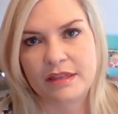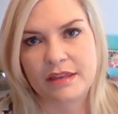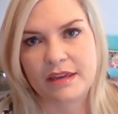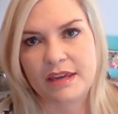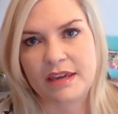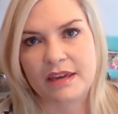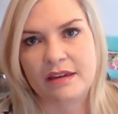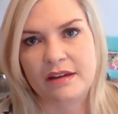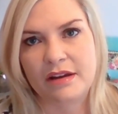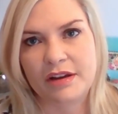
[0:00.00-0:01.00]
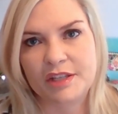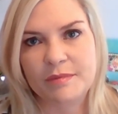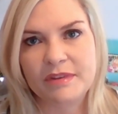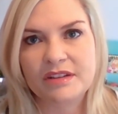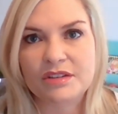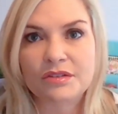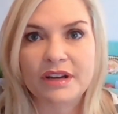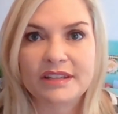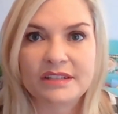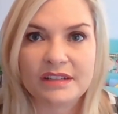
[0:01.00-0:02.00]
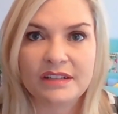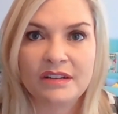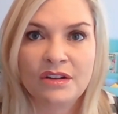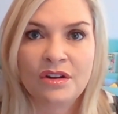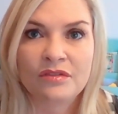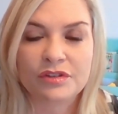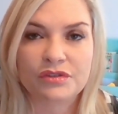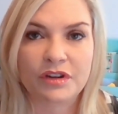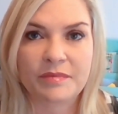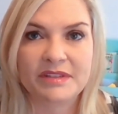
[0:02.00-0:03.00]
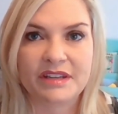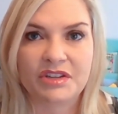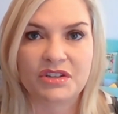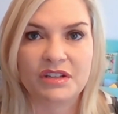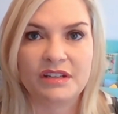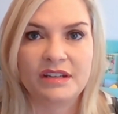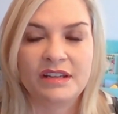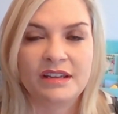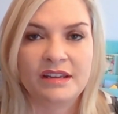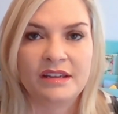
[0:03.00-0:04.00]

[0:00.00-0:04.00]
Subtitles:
the husband is arrested for drug possession